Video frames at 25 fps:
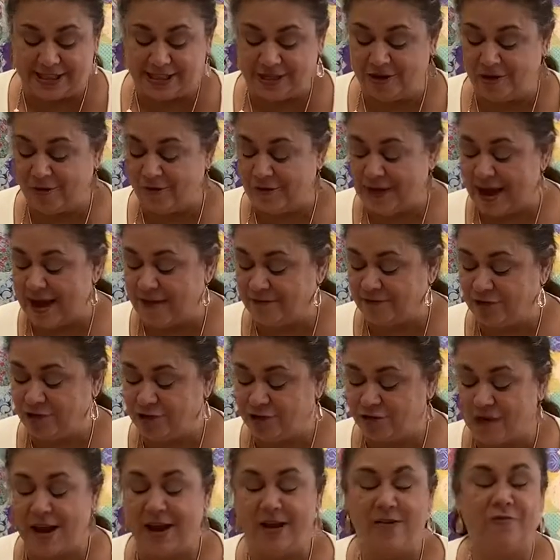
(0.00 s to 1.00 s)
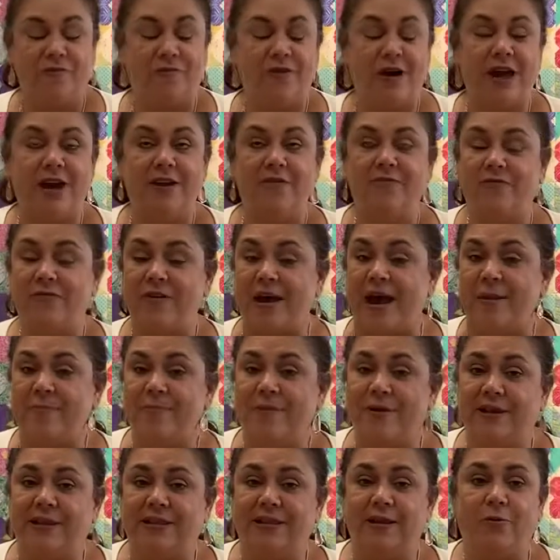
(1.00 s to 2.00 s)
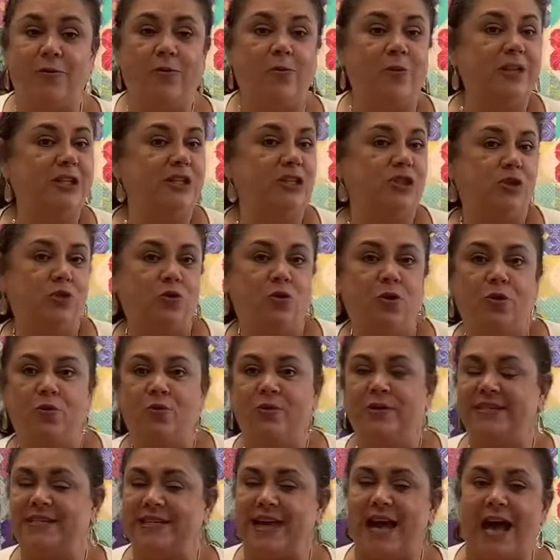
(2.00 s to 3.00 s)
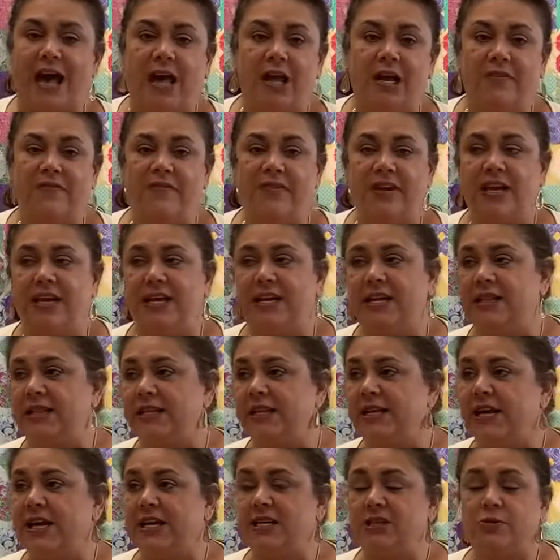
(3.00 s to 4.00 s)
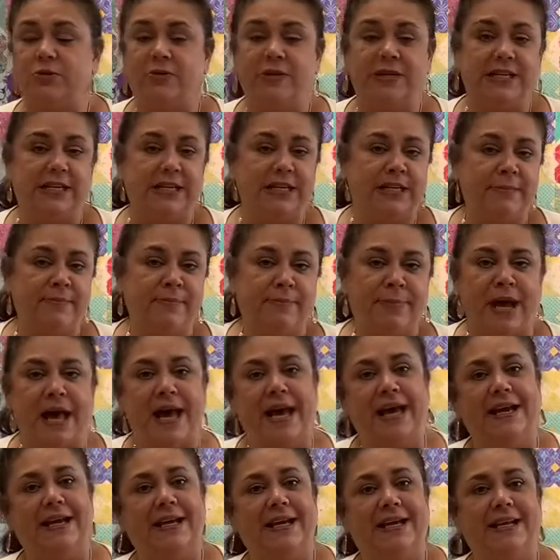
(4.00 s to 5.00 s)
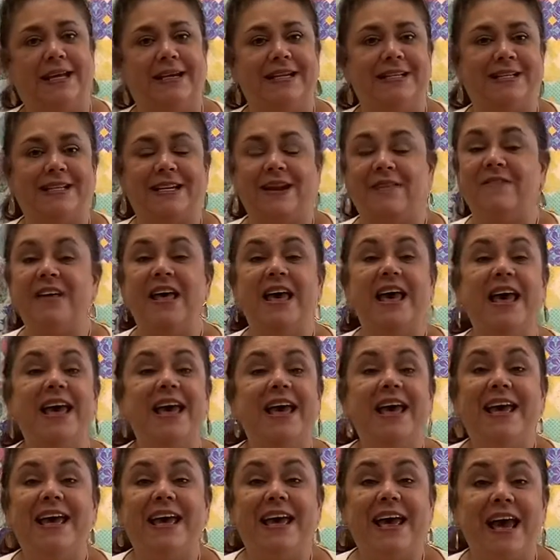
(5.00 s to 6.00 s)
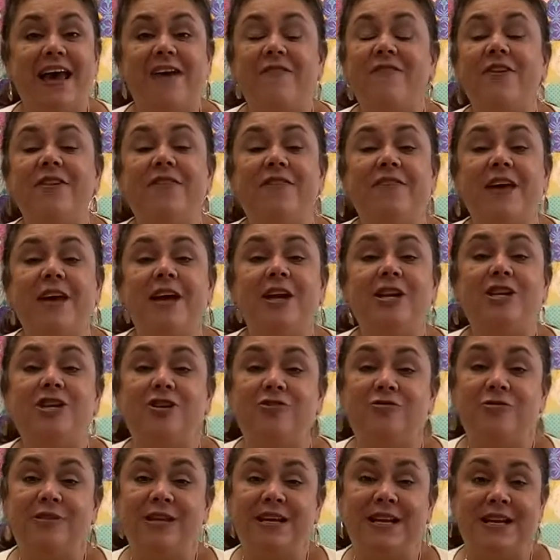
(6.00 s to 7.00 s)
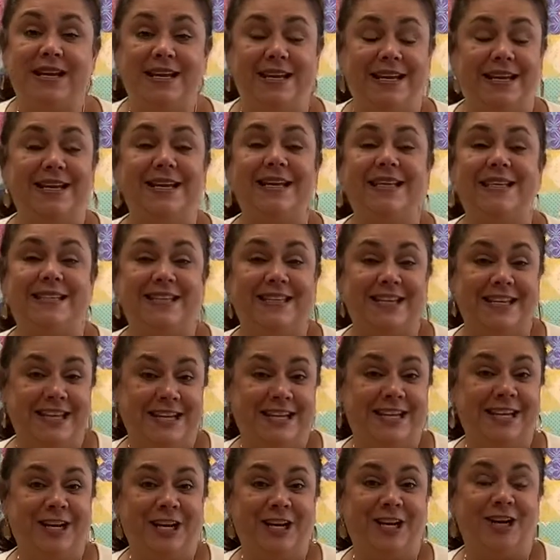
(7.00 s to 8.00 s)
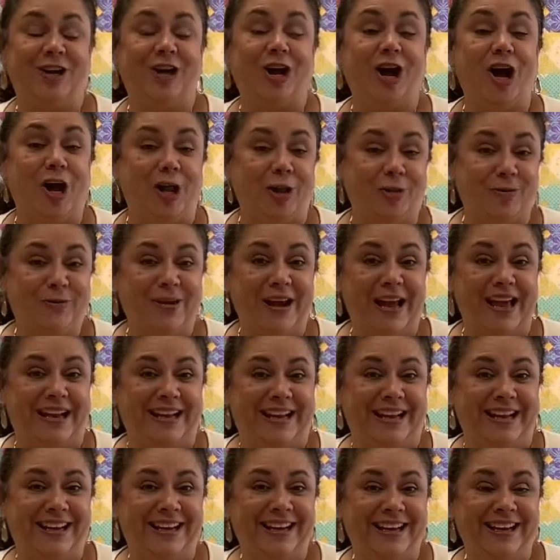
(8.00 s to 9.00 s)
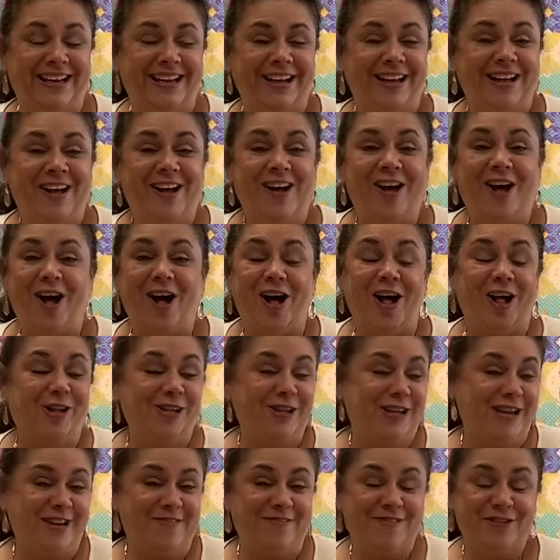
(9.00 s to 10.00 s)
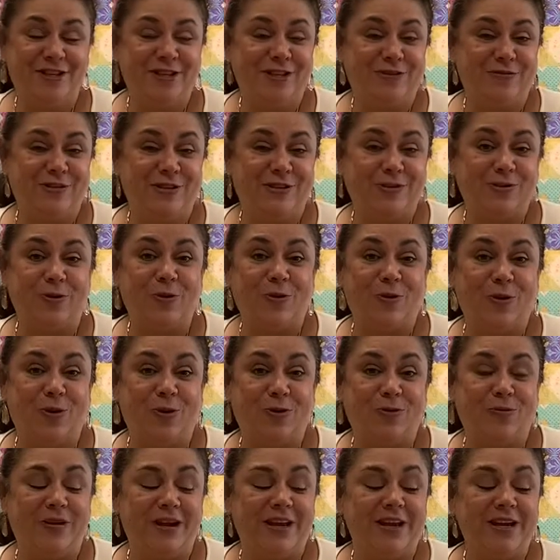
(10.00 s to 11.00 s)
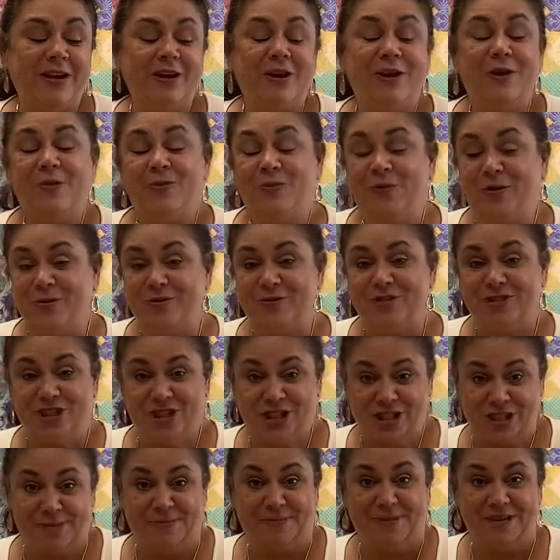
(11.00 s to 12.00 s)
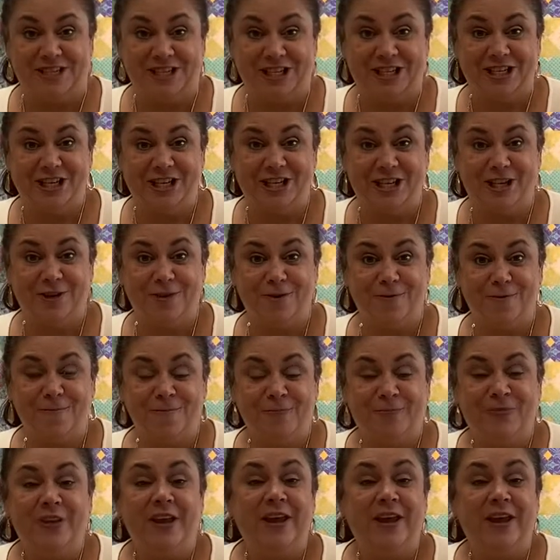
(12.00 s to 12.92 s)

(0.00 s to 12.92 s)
You don't have to try to find fabric that one store was out of it and the next one didn't buy it and stuff. Everything you need is in here already. All you have to do is order it. We will ship it to you.